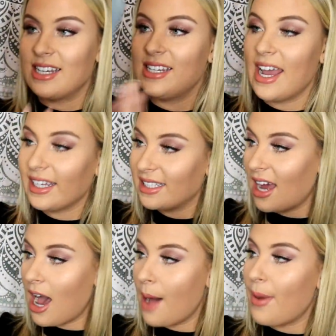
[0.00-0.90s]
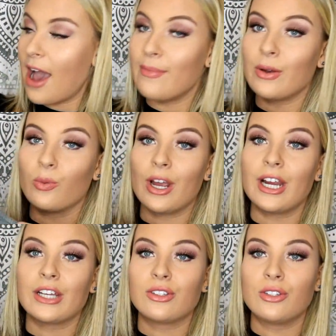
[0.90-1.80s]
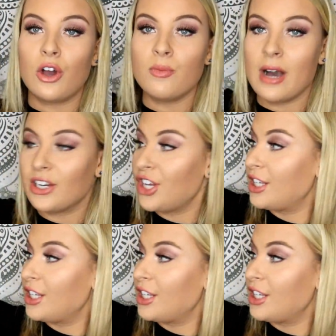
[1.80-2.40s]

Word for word: next top I've been wearing so much.